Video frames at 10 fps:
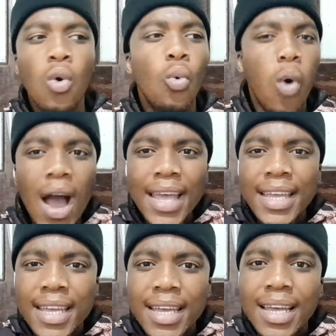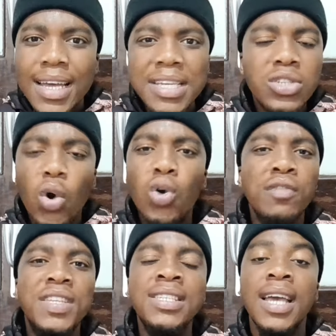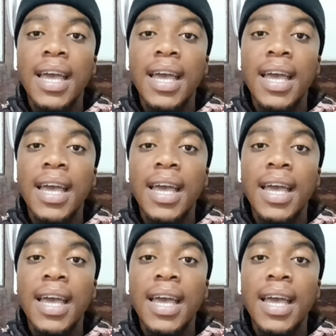why is all of this